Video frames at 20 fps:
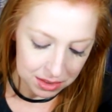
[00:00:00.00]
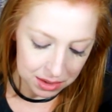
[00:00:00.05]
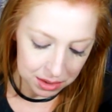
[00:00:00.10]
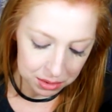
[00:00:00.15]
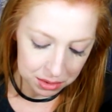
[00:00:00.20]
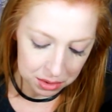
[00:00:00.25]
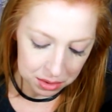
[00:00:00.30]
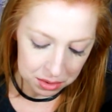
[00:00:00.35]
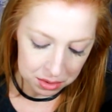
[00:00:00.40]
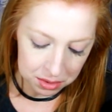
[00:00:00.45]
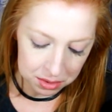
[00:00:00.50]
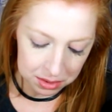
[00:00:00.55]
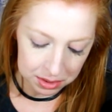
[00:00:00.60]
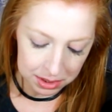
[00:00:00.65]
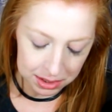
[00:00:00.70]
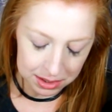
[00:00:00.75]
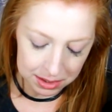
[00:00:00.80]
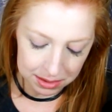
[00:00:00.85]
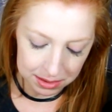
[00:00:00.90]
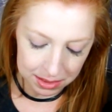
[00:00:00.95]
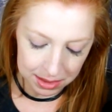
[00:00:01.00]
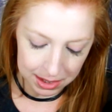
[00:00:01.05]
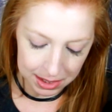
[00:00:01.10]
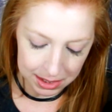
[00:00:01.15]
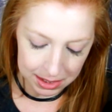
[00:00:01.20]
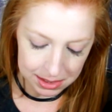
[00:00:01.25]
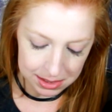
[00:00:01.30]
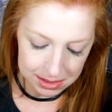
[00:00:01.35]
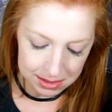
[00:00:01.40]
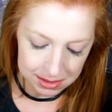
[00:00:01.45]
And the girl
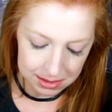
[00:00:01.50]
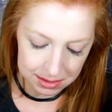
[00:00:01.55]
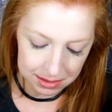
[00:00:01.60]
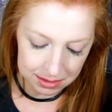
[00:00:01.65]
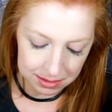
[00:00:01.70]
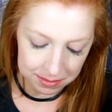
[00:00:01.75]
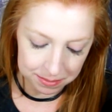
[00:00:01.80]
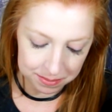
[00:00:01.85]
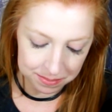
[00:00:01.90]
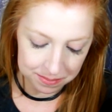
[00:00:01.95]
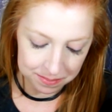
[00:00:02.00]
that